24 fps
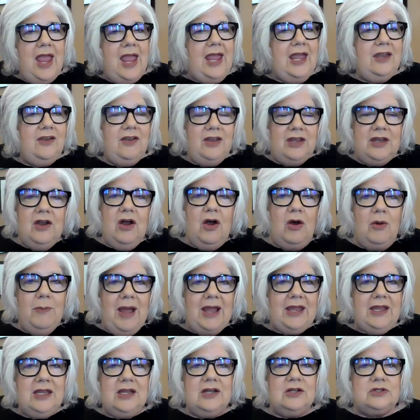And in all
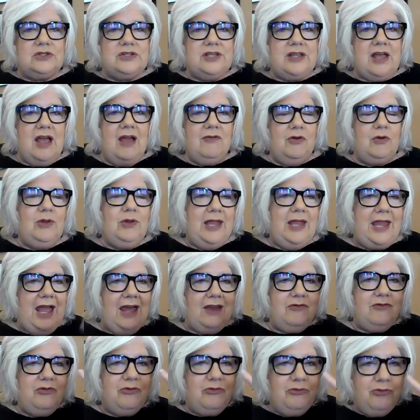my years, I've only
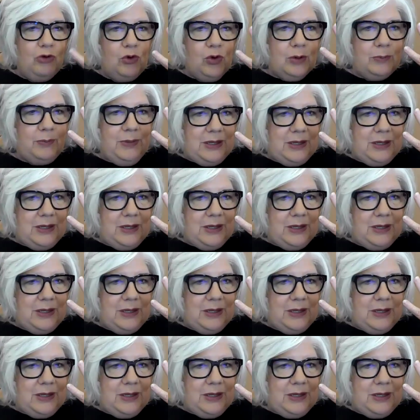had 4